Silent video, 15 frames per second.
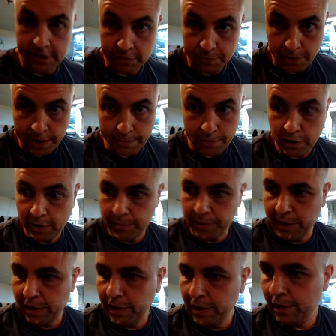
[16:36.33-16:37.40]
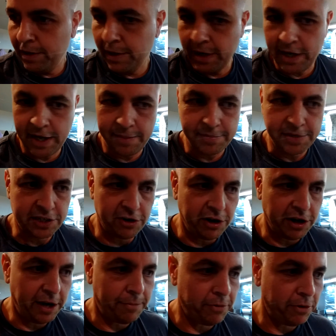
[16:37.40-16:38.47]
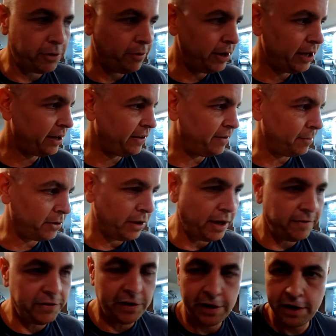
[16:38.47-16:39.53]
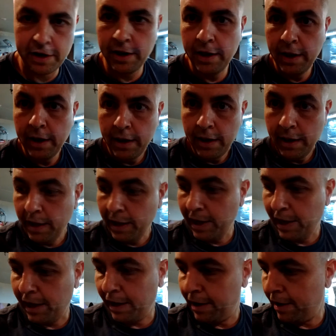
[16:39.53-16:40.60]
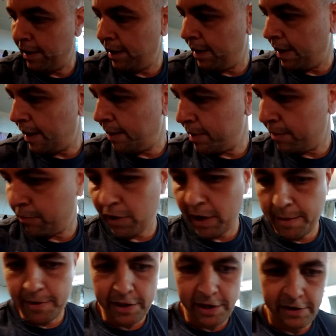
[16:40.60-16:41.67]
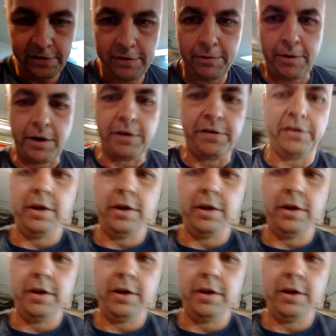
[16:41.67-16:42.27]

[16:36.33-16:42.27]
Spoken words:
this primer open, stir it up real quick, get some gloves on, and I'm going to primer these doors.